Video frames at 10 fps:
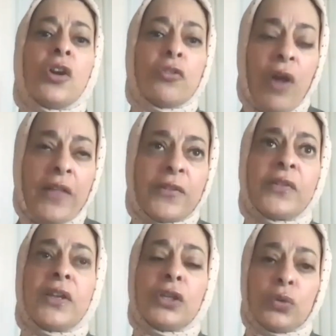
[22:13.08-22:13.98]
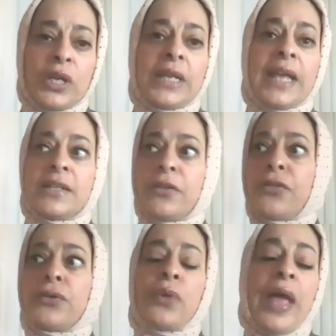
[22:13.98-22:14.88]
rather than looking at it
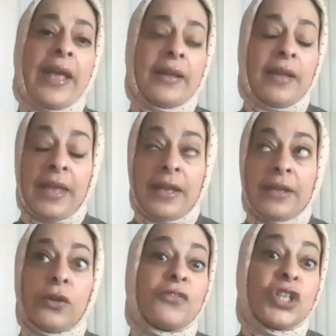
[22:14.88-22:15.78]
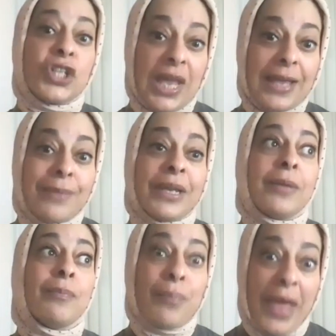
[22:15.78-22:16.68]
through an angle of shame and
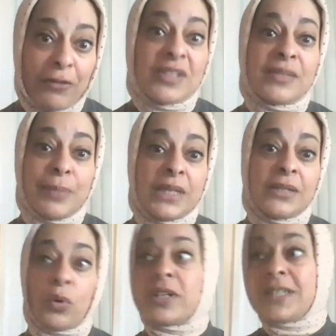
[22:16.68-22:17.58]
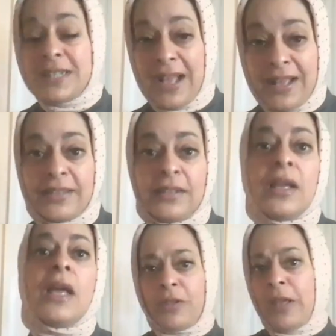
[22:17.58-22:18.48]
embarrassment or denial.
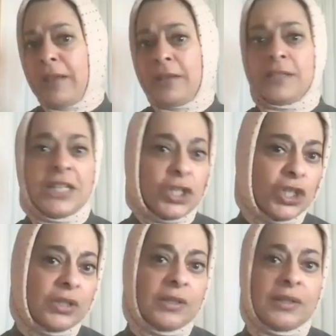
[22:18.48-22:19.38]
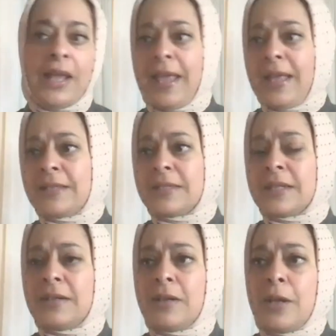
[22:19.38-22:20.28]
Addiction and
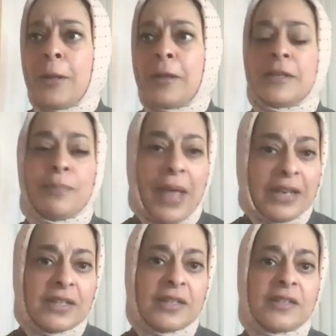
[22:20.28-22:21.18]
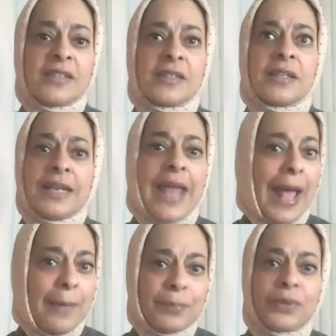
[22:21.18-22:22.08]
dependence can
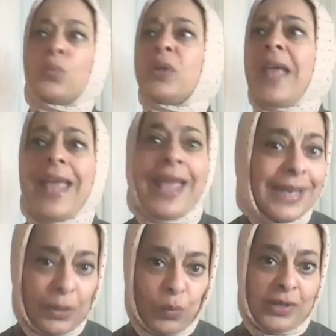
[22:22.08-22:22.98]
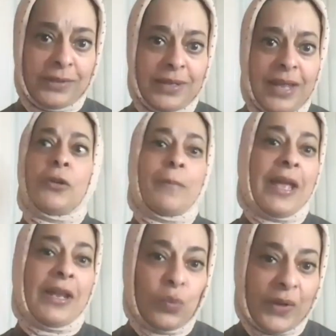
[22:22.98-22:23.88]
happen with anyone, no
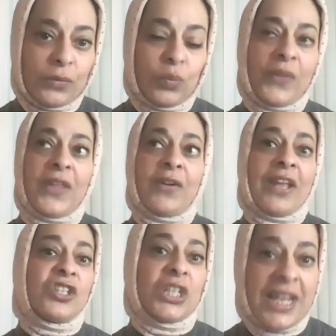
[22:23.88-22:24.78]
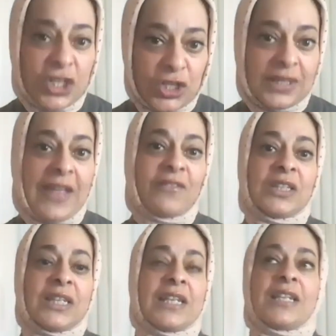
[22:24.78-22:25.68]
matter what their education
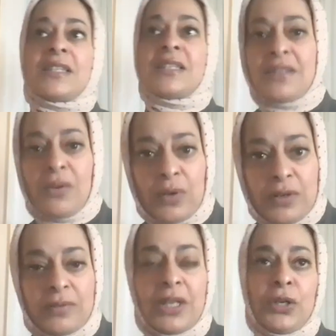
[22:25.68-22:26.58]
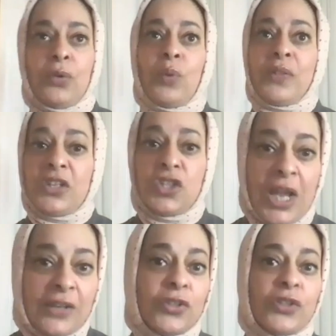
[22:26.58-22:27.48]
level is, or what the
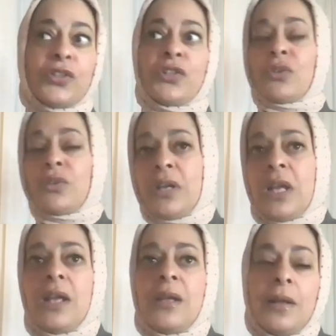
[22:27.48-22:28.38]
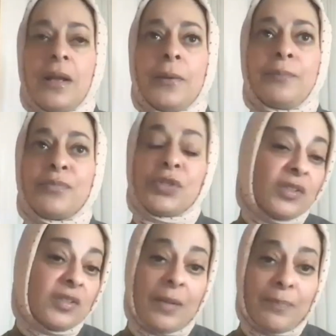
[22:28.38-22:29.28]
genders, or so
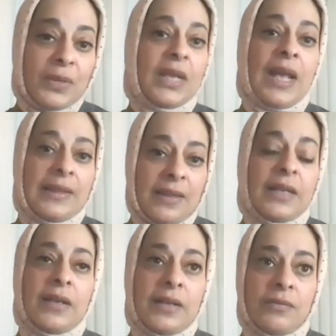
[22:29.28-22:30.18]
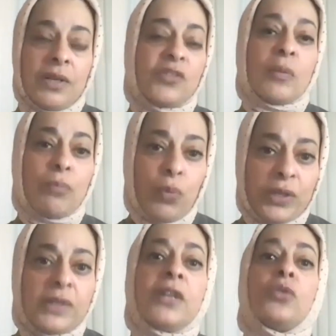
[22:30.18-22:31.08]
it's something I think it's
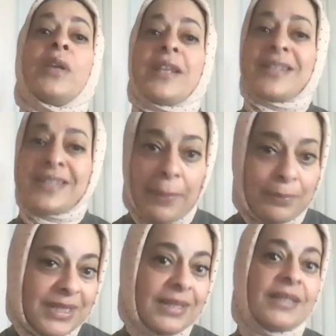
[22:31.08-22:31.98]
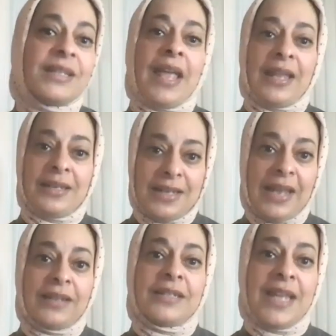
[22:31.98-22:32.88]
important that we accept it
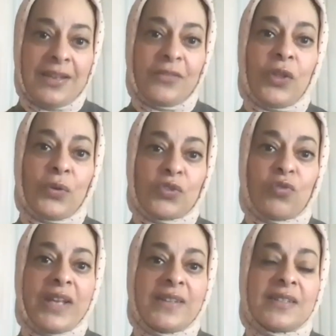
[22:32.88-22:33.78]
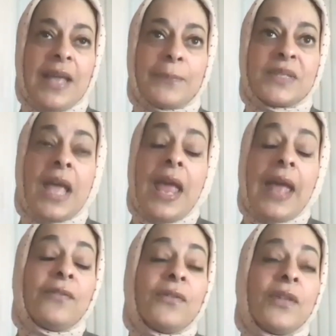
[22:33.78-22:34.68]
and take those right steps.
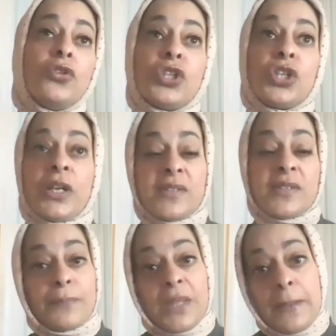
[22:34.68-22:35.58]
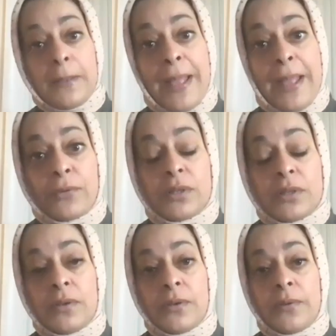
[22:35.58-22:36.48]
And then you shared something about
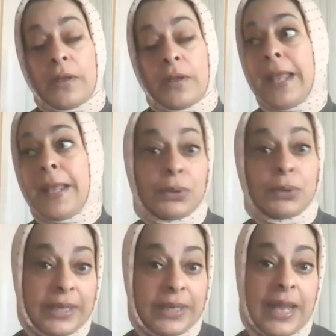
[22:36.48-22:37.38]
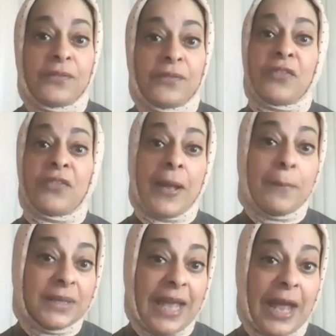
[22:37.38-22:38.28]
enabling and the
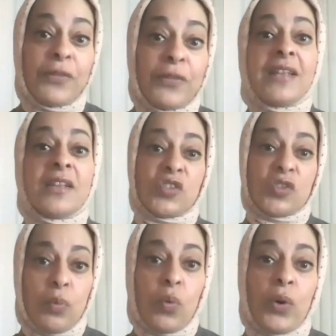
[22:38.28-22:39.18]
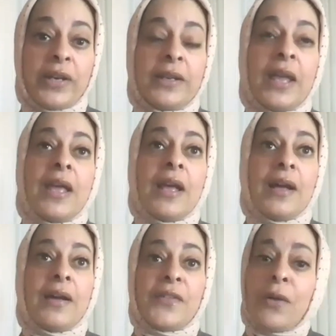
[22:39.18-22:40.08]
family, how they can support.
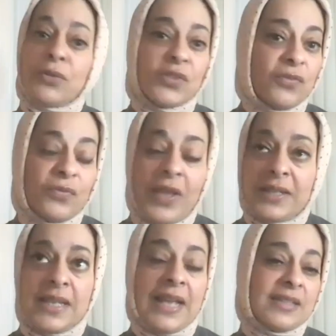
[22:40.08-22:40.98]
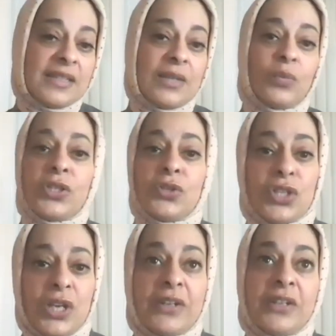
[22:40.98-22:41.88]
That was fantastic. What you
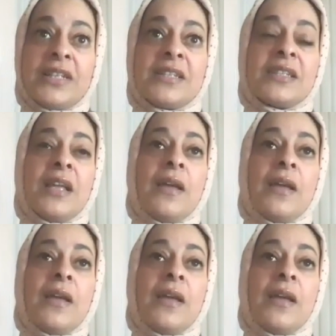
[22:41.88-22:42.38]
shared is